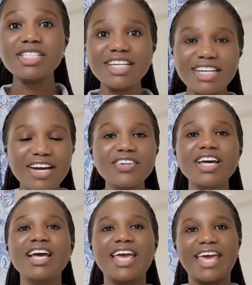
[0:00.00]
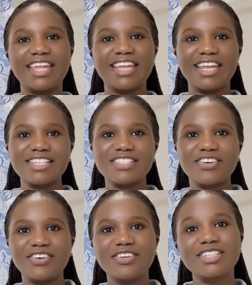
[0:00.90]
Stick around and let's
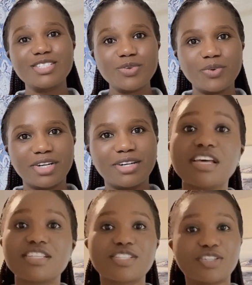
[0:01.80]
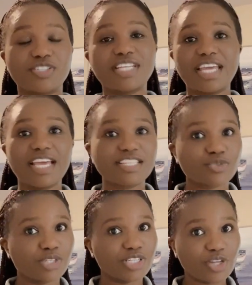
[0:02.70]
go on the tour. So today, as
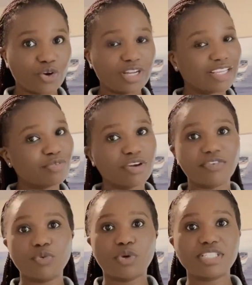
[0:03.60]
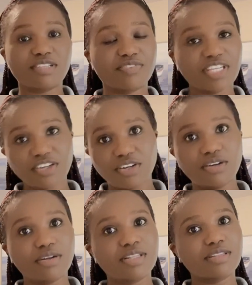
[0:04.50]
you know, like if you haven't watched the video,
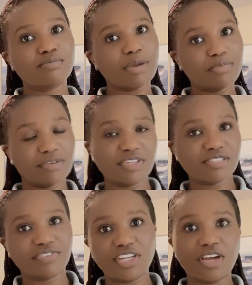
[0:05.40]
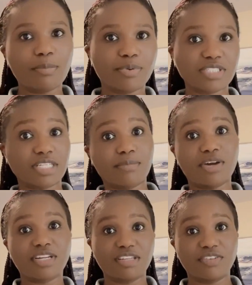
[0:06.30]
my previous video, I posted about
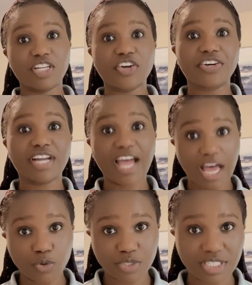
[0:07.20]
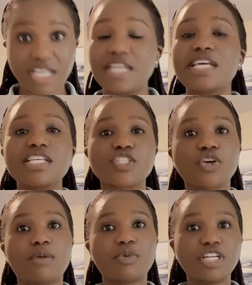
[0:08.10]
a DV lottery house. So
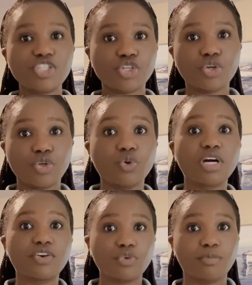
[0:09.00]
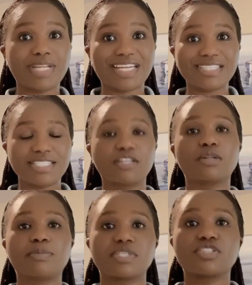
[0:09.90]
I'm going to show you a room, like a single
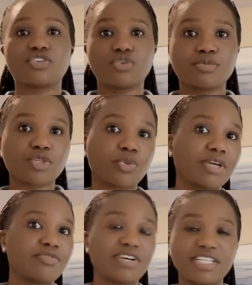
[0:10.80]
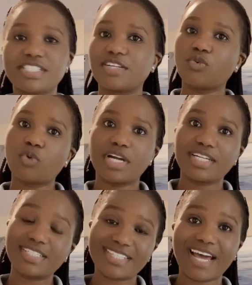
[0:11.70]
person room. So we are furnishing one at
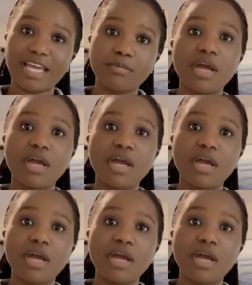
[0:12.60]
a time.